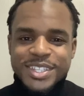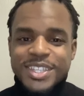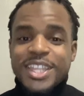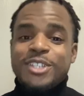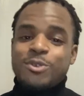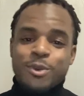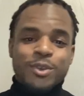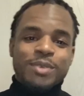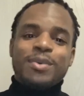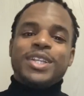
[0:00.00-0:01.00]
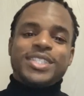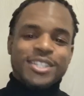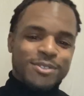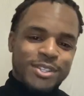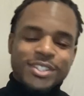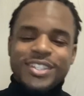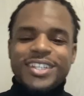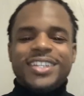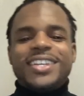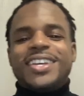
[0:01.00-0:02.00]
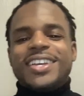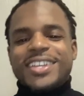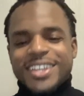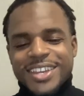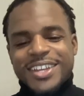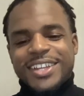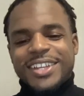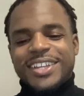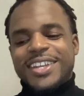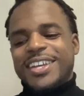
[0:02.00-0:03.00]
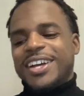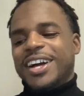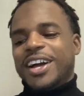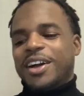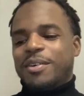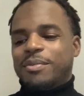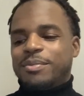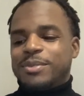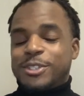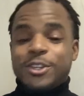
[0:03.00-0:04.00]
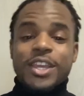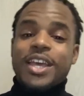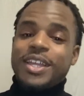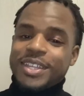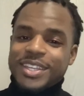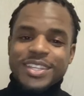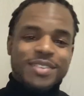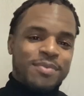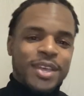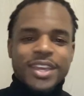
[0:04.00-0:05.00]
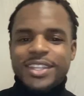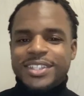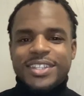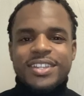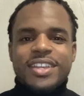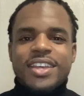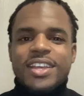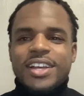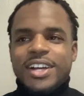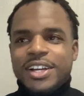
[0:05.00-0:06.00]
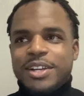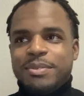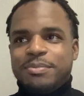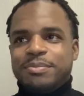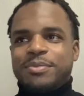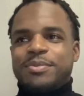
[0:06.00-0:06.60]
that's quoted by T Grizzly. Yeah. So yeah, man. Um,